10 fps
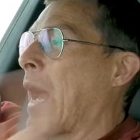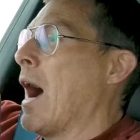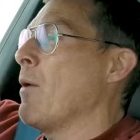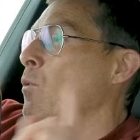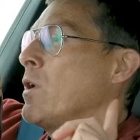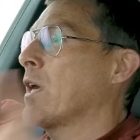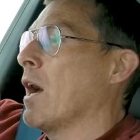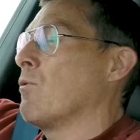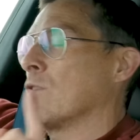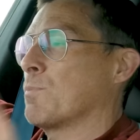can we
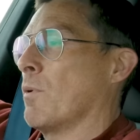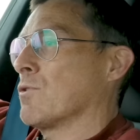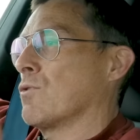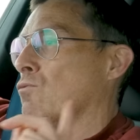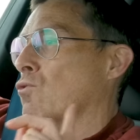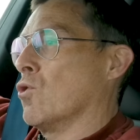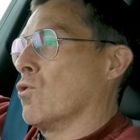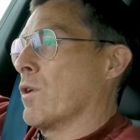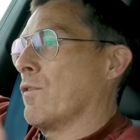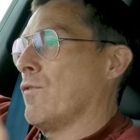get a response from
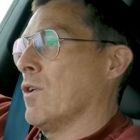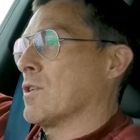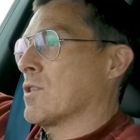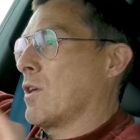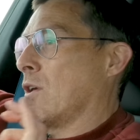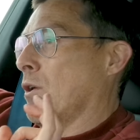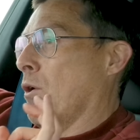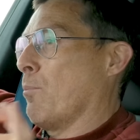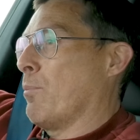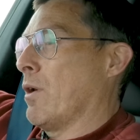Rory first so you're not